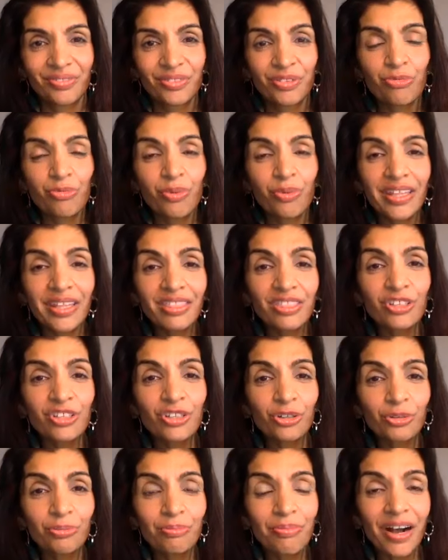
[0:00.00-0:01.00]
With
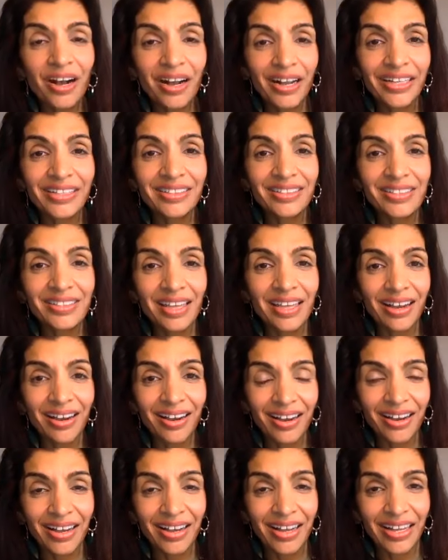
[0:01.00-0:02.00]
your mind's
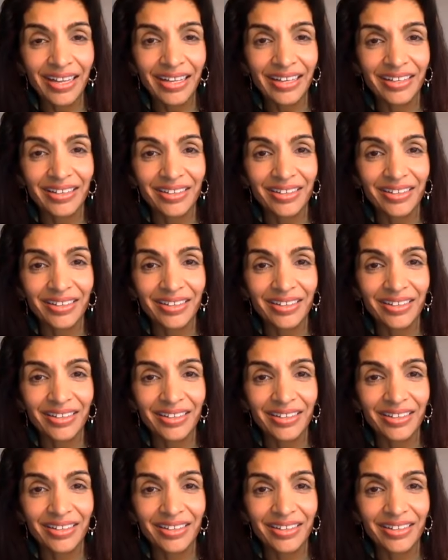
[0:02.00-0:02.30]
eye,